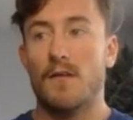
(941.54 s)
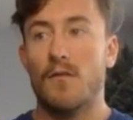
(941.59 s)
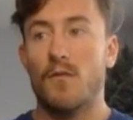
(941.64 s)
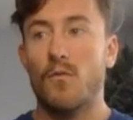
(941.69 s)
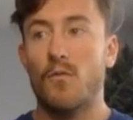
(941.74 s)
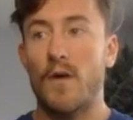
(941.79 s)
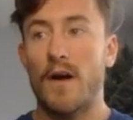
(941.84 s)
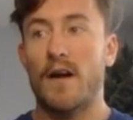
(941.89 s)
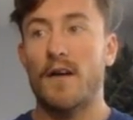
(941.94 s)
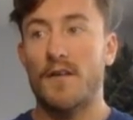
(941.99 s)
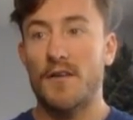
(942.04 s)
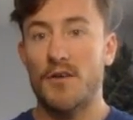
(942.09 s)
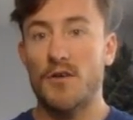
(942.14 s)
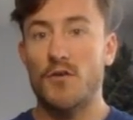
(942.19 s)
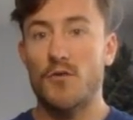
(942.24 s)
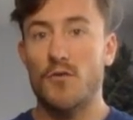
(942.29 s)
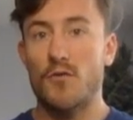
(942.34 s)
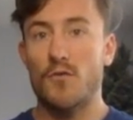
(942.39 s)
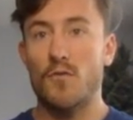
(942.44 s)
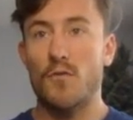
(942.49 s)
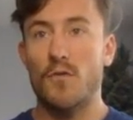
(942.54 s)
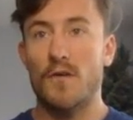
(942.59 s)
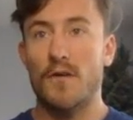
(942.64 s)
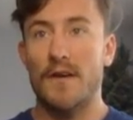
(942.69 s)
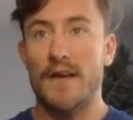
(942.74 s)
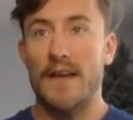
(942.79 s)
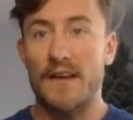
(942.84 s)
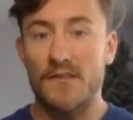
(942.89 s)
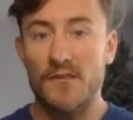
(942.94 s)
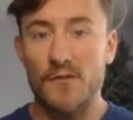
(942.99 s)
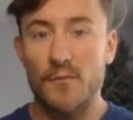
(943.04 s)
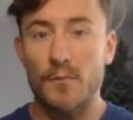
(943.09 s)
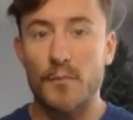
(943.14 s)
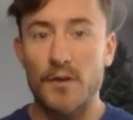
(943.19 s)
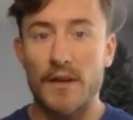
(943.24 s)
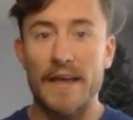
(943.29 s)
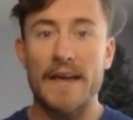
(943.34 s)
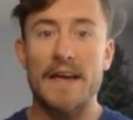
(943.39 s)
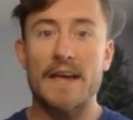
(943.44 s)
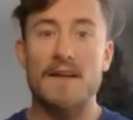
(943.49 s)
where you
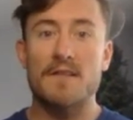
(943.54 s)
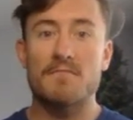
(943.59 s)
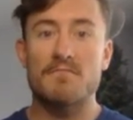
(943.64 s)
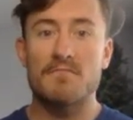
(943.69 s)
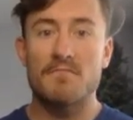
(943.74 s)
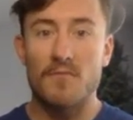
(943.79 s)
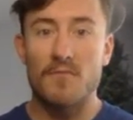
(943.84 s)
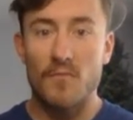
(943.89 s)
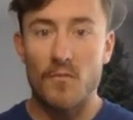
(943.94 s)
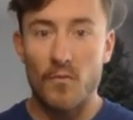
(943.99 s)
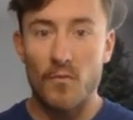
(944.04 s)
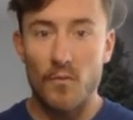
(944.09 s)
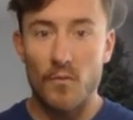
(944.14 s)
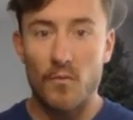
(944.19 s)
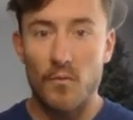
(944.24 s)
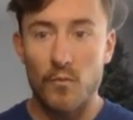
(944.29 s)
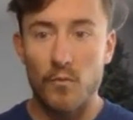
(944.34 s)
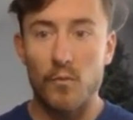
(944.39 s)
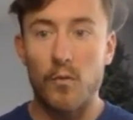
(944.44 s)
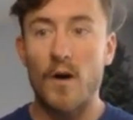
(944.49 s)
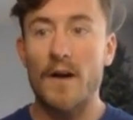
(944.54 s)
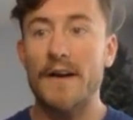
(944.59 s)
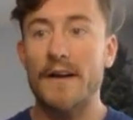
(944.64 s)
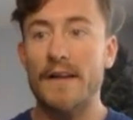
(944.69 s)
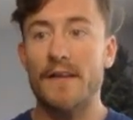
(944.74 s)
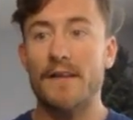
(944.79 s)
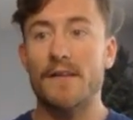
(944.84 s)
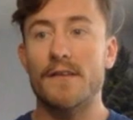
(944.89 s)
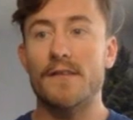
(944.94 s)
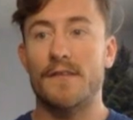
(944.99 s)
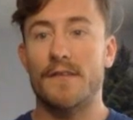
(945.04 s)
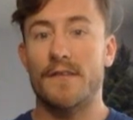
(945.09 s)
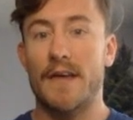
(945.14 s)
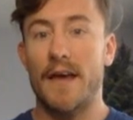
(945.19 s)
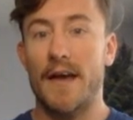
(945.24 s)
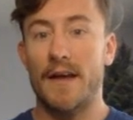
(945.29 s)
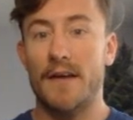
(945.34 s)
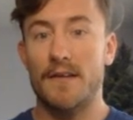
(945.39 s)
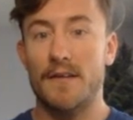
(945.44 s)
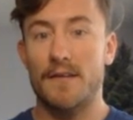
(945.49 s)
explain what it is
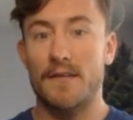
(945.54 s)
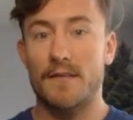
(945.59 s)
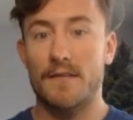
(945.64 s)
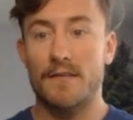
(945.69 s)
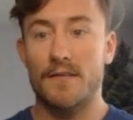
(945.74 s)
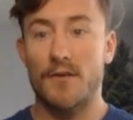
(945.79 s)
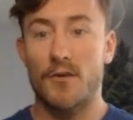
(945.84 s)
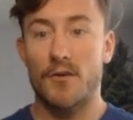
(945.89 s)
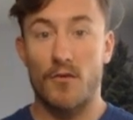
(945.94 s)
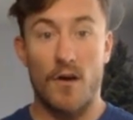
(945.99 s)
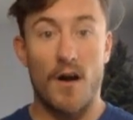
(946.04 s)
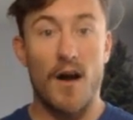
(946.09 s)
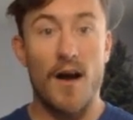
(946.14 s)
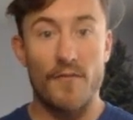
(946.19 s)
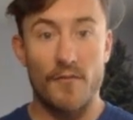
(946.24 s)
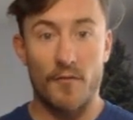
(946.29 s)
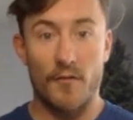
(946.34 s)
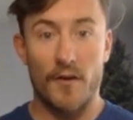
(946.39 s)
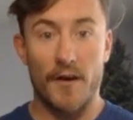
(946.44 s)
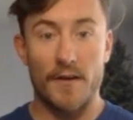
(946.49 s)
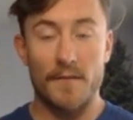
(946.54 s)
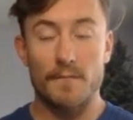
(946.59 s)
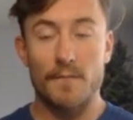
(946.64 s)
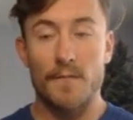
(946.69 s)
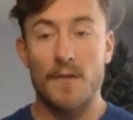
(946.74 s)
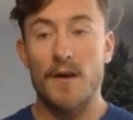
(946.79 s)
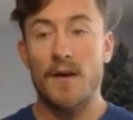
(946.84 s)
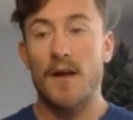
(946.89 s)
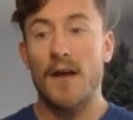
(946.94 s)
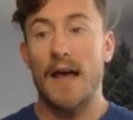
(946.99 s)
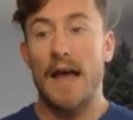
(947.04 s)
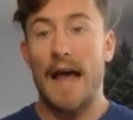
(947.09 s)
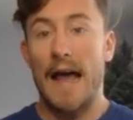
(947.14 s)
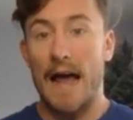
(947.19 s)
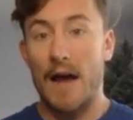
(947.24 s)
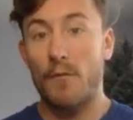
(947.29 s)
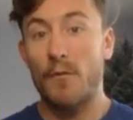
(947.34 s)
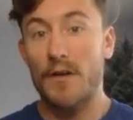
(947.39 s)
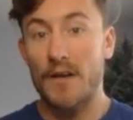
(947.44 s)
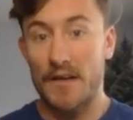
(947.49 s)
that you're offering,
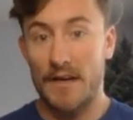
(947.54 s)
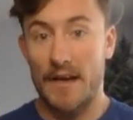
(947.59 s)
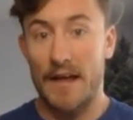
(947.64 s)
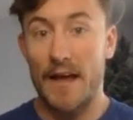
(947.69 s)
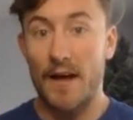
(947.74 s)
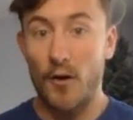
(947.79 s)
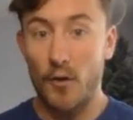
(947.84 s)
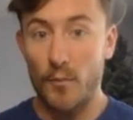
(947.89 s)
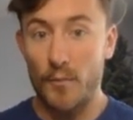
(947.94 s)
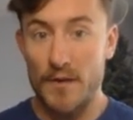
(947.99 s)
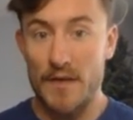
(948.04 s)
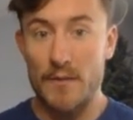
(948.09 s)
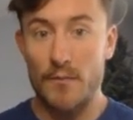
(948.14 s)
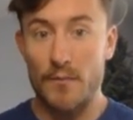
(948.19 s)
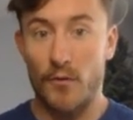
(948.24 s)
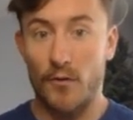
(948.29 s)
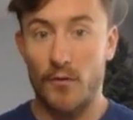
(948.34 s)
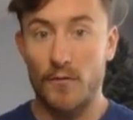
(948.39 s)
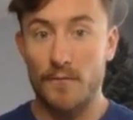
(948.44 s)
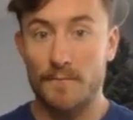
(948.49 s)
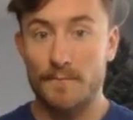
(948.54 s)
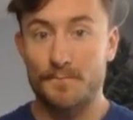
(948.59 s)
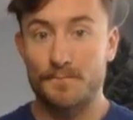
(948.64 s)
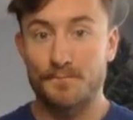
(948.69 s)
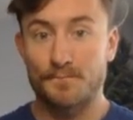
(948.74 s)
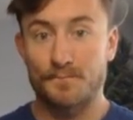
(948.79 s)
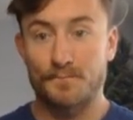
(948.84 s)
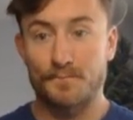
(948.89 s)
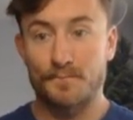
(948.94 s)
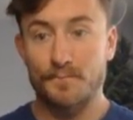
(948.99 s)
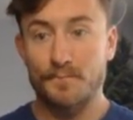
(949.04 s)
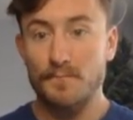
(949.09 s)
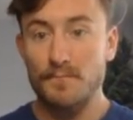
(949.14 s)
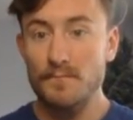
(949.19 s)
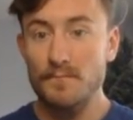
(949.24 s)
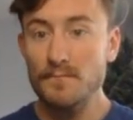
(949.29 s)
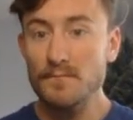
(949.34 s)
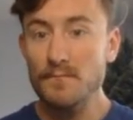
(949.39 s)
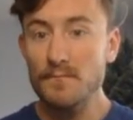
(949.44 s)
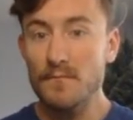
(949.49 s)
how it can help people,
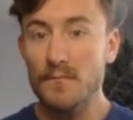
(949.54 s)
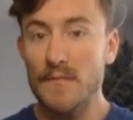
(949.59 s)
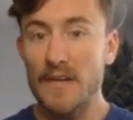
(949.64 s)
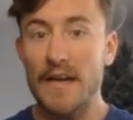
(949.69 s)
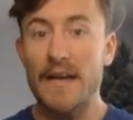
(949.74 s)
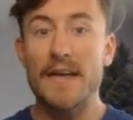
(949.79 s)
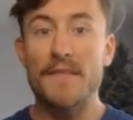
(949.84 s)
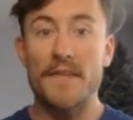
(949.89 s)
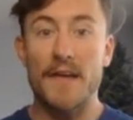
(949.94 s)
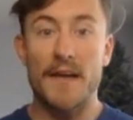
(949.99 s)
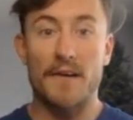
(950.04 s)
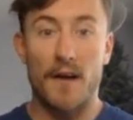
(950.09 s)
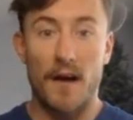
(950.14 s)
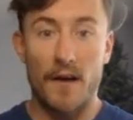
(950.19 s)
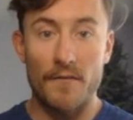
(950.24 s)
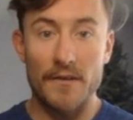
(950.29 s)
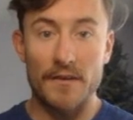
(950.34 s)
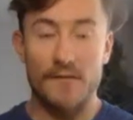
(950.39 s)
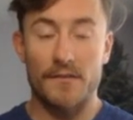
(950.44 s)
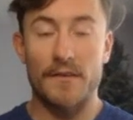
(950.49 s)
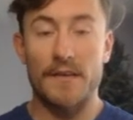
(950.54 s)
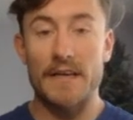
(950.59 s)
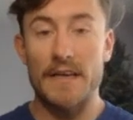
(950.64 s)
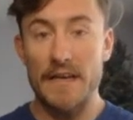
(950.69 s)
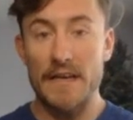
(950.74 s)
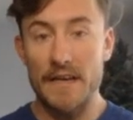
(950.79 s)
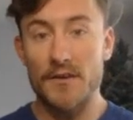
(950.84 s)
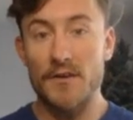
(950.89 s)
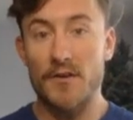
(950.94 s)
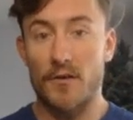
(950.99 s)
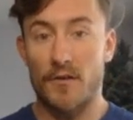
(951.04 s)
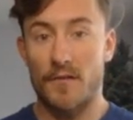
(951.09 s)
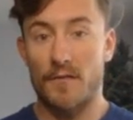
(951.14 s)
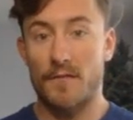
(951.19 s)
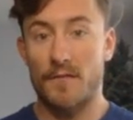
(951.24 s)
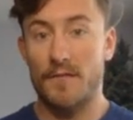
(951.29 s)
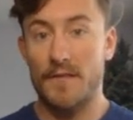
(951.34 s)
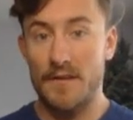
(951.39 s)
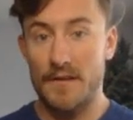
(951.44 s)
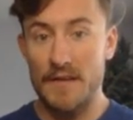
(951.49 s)
and then obviously in
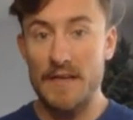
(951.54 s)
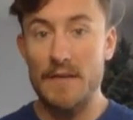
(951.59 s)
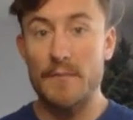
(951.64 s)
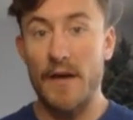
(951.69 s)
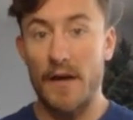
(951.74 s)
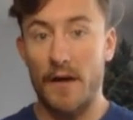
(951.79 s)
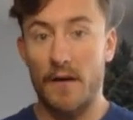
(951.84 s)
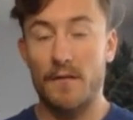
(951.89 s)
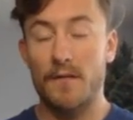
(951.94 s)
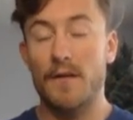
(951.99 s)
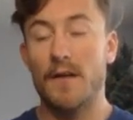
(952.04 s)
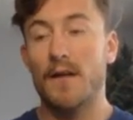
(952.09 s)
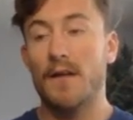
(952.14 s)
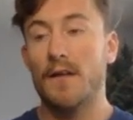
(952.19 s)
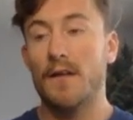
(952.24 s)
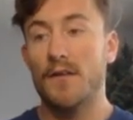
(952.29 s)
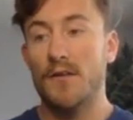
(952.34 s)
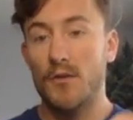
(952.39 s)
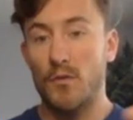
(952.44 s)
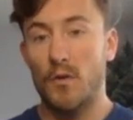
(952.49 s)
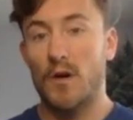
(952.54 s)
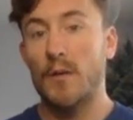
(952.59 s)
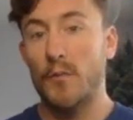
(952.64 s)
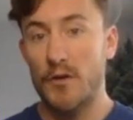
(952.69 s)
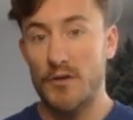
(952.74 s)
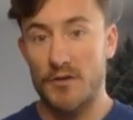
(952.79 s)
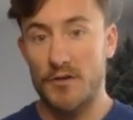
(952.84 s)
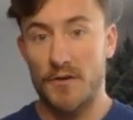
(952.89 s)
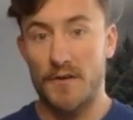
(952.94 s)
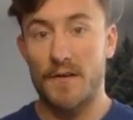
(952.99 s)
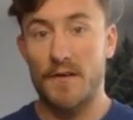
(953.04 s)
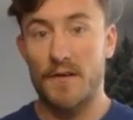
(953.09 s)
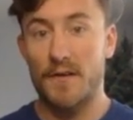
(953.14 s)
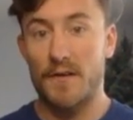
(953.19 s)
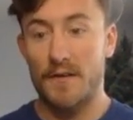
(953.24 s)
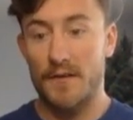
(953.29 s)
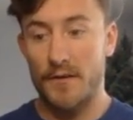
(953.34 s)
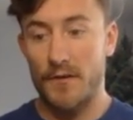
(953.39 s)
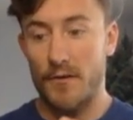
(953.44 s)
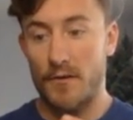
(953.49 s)
your email, you want to put
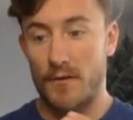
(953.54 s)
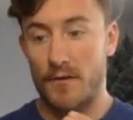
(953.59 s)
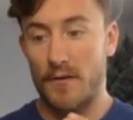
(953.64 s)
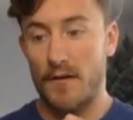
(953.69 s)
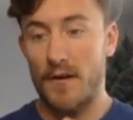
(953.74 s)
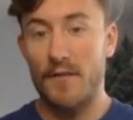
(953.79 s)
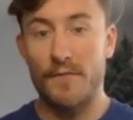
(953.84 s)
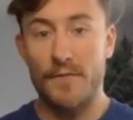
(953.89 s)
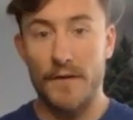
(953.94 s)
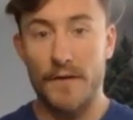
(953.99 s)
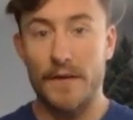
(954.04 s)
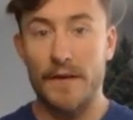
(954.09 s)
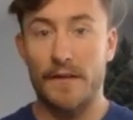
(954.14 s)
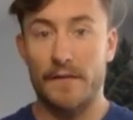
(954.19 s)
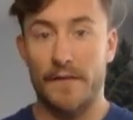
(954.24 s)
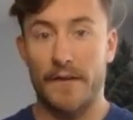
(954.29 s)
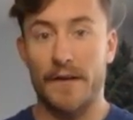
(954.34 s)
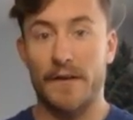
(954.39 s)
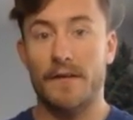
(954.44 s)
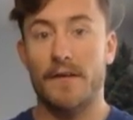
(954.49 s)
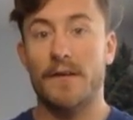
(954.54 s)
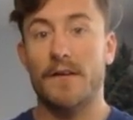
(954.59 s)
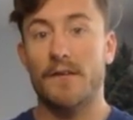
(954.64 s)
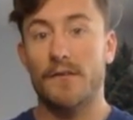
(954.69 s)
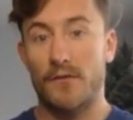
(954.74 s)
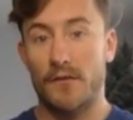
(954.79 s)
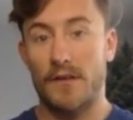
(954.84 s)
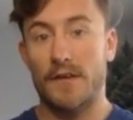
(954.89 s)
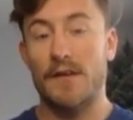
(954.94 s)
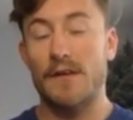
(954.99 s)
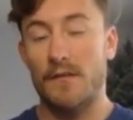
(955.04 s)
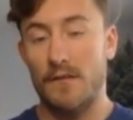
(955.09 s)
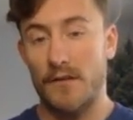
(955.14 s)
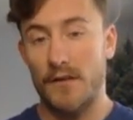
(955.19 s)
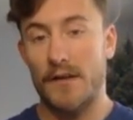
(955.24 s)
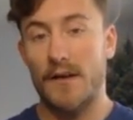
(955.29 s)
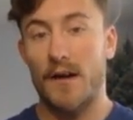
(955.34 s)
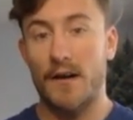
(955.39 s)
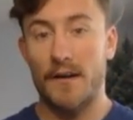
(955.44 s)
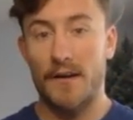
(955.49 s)
your affiliate link so they can
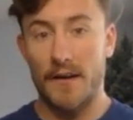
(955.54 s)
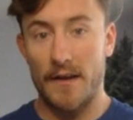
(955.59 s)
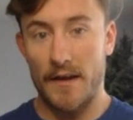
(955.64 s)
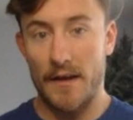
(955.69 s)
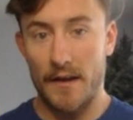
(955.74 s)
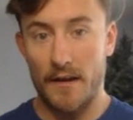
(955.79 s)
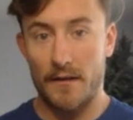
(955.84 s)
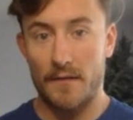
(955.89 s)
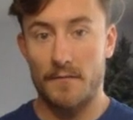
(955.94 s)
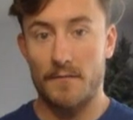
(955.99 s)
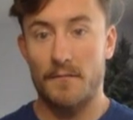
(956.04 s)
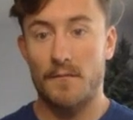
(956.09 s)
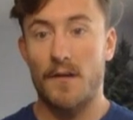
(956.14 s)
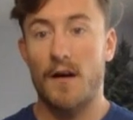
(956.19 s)
click on it and